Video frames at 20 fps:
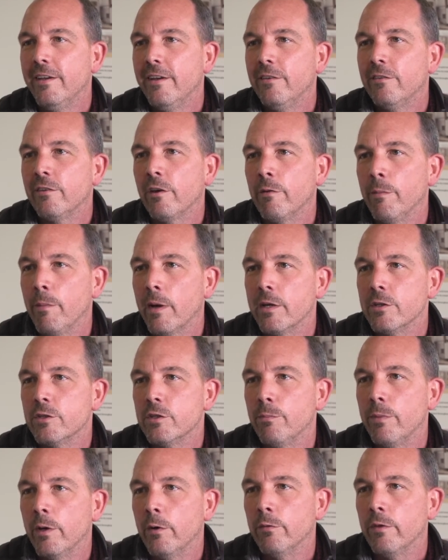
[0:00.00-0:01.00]
So we managed
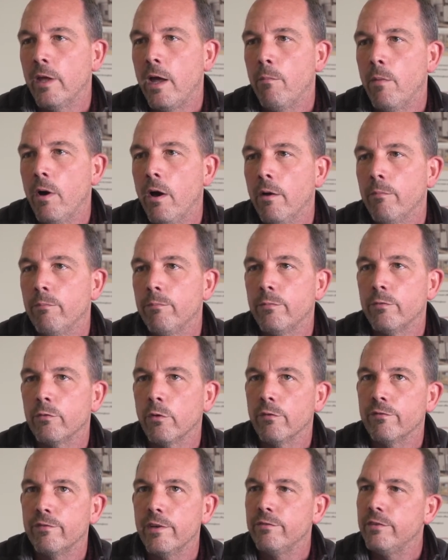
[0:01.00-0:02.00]
to build them a
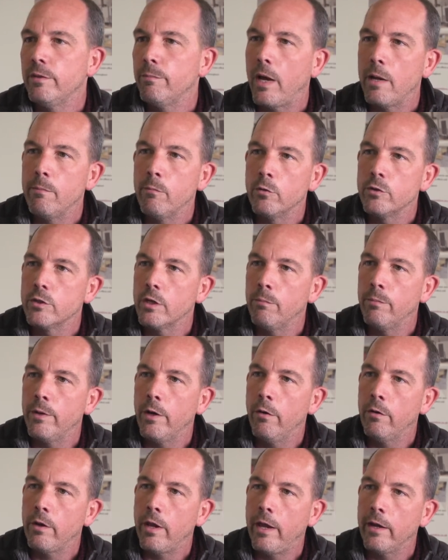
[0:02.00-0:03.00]
sort of 50-bay modular
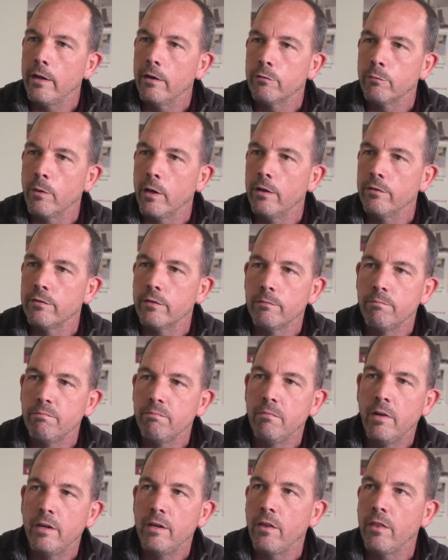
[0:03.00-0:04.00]
building, as well as
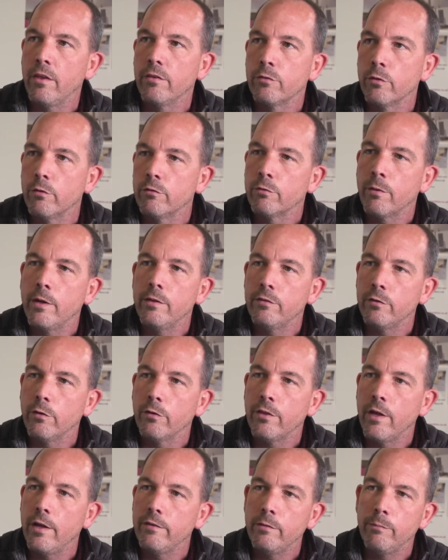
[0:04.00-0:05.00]
another sort of 20 or
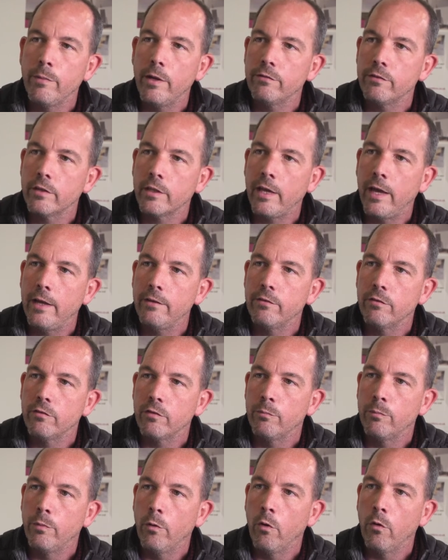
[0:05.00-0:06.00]
30 bits of kit to
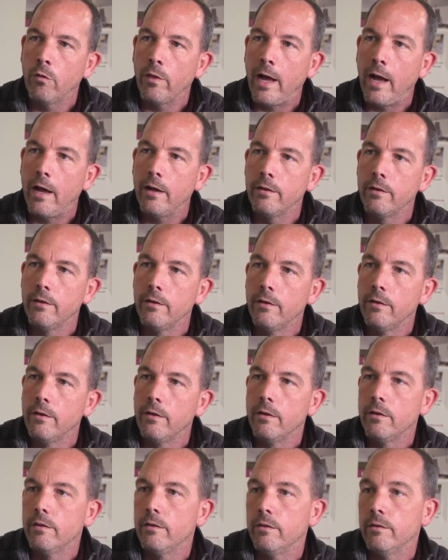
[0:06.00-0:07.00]
support that
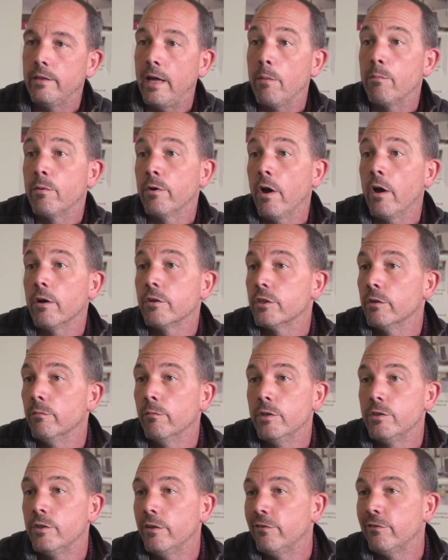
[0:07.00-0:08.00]
production,
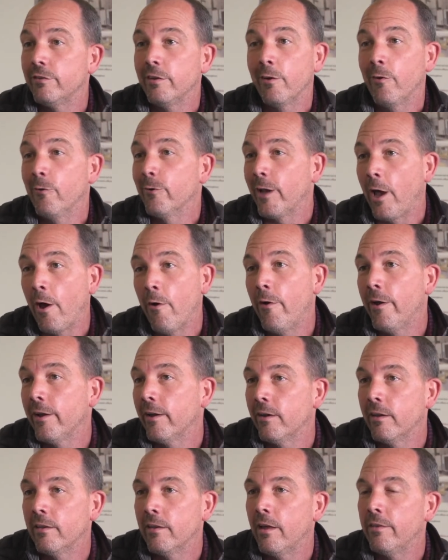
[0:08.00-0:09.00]
which is still ongoing,
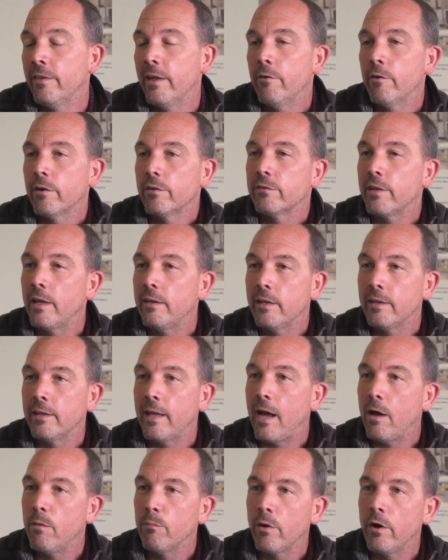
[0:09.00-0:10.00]
and they're extending
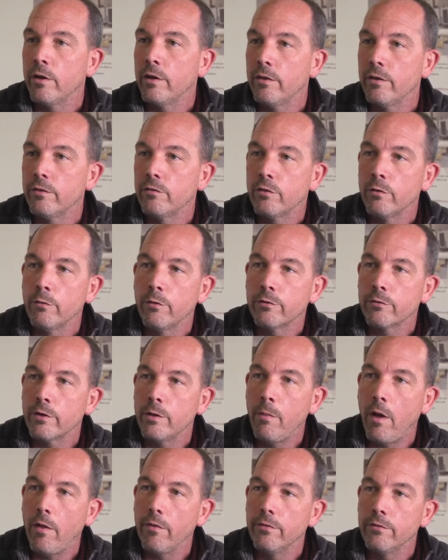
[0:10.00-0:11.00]
that by another 2 or 3
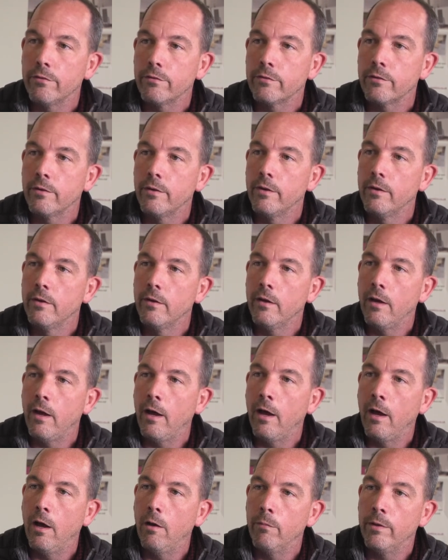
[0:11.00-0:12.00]
months.
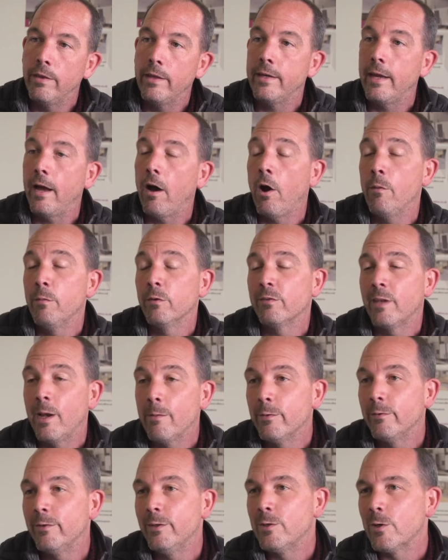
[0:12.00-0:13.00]
And then yeah, I'm a
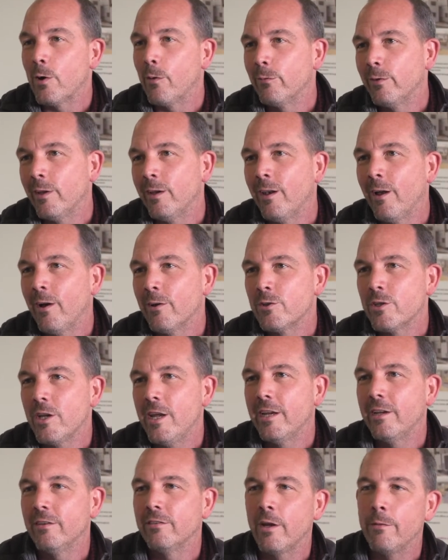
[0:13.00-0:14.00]
Celebrity dropped in last
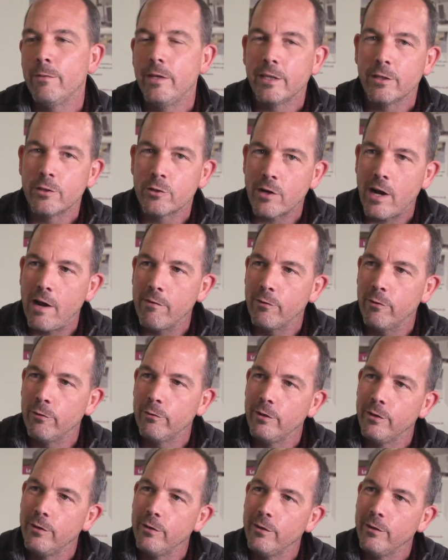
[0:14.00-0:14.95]
year because nobody could travel.